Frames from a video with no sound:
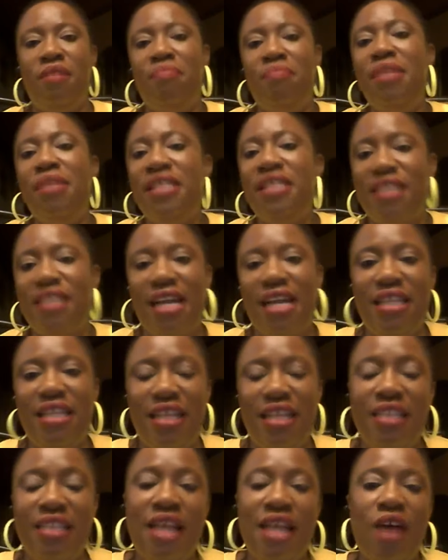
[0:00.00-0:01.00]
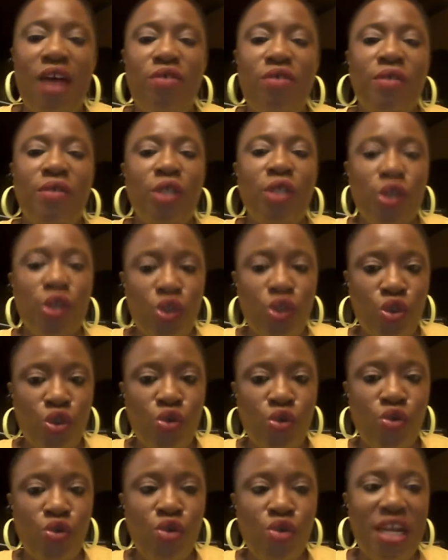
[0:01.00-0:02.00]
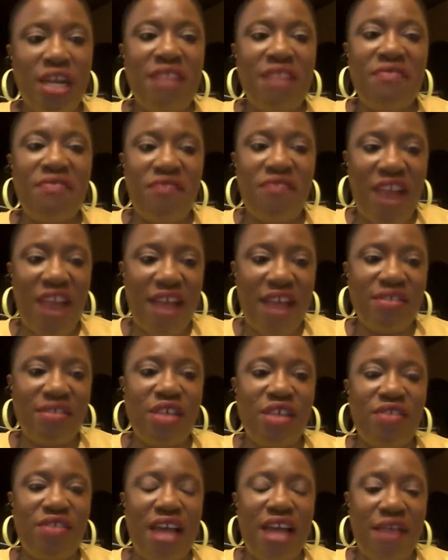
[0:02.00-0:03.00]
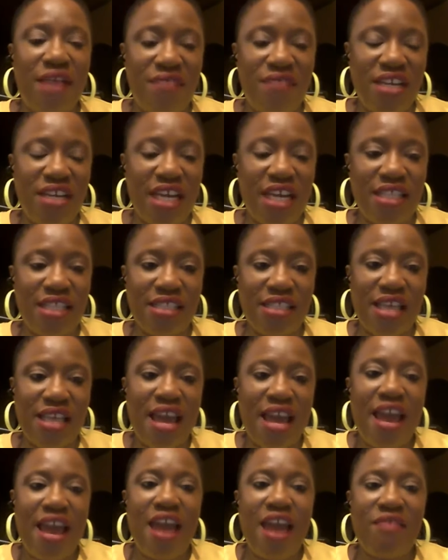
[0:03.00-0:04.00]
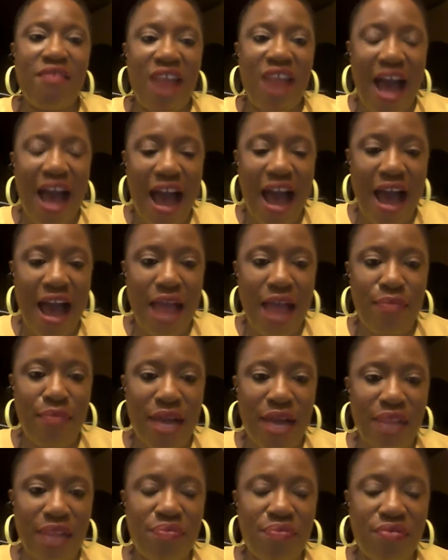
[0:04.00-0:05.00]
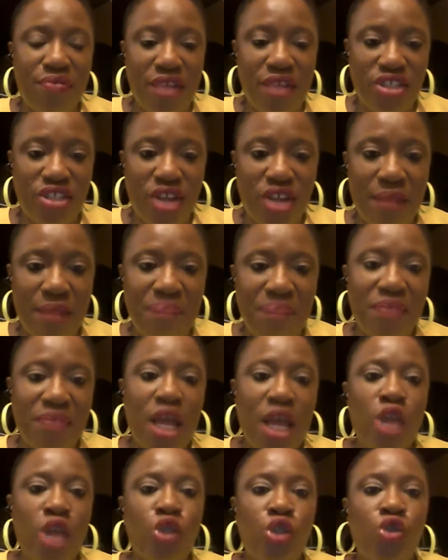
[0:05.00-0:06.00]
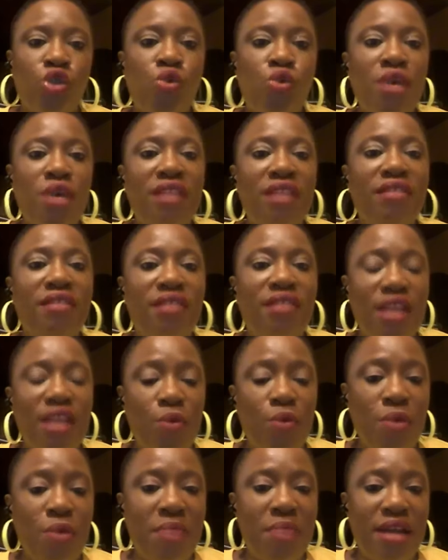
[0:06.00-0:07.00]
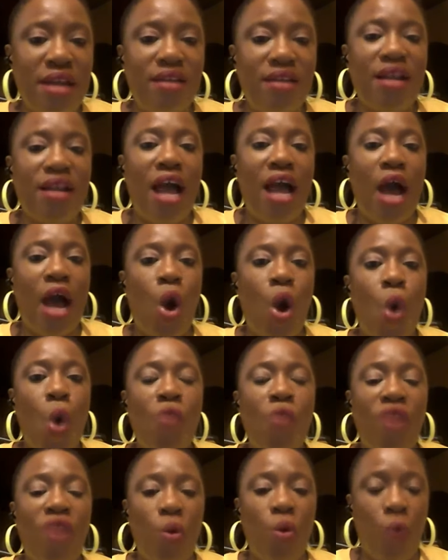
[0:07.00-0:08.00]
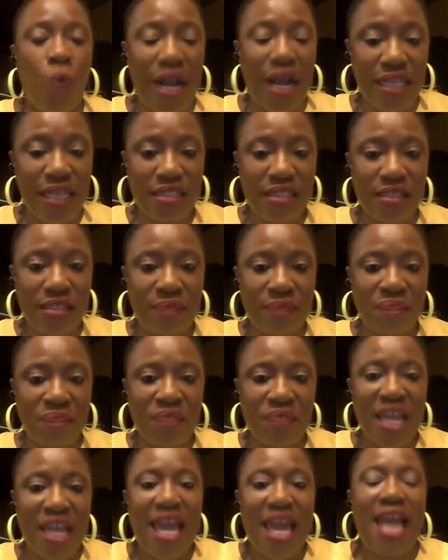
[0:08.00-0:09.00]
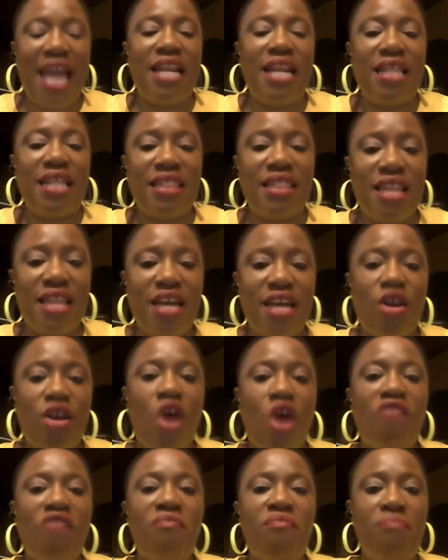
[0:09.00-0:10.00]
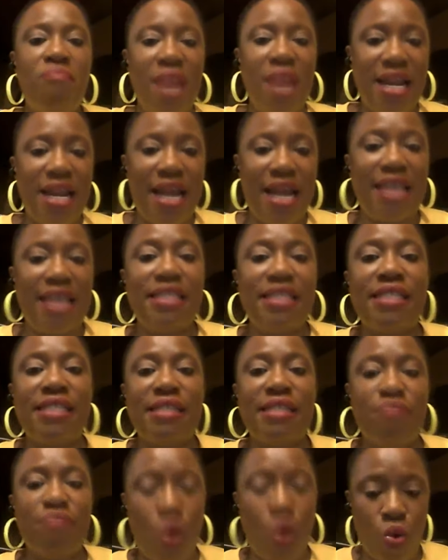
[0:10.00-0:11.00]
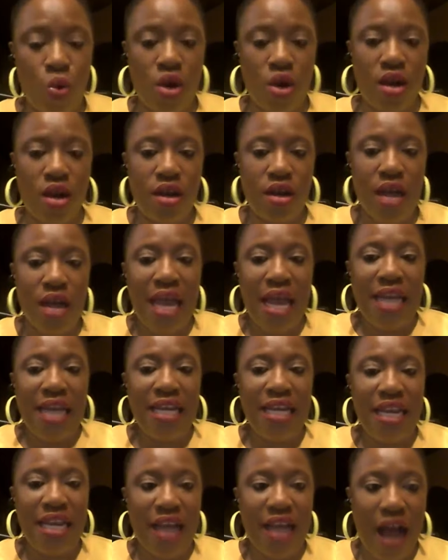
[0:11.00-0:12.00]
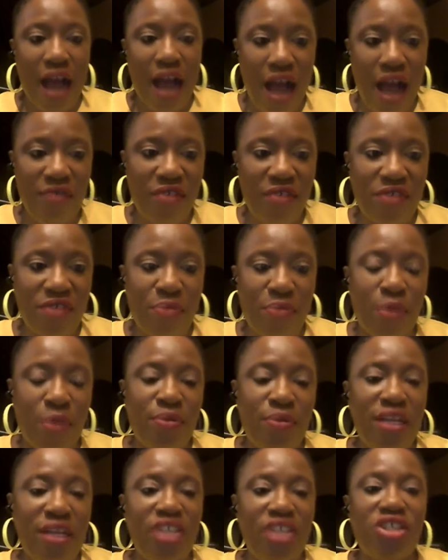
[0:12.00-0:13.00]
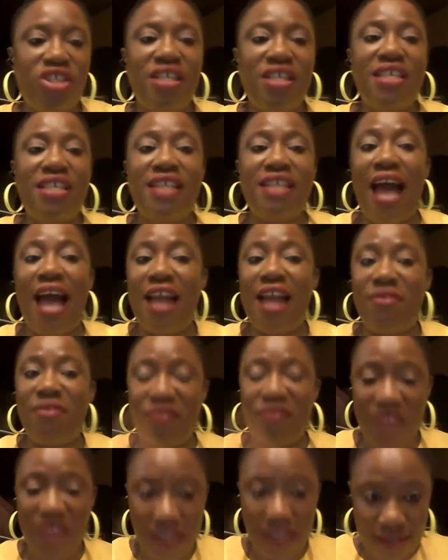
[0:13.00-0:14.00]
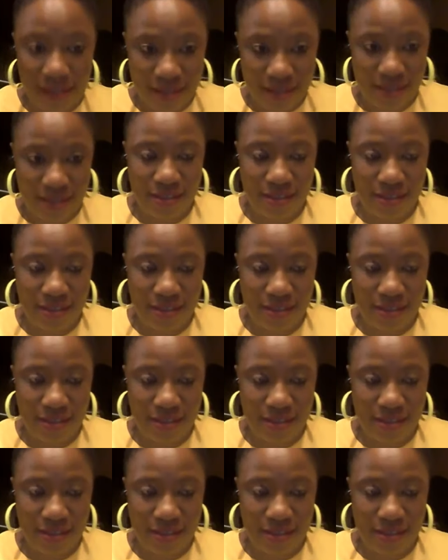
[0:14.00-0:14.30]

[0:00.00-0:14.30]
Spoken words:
Please write that down. 2 in 5 South Africans have high blood pressure. 2 in 3 women are overweight, and a third of men smoke. Nearly half of the population is unfit.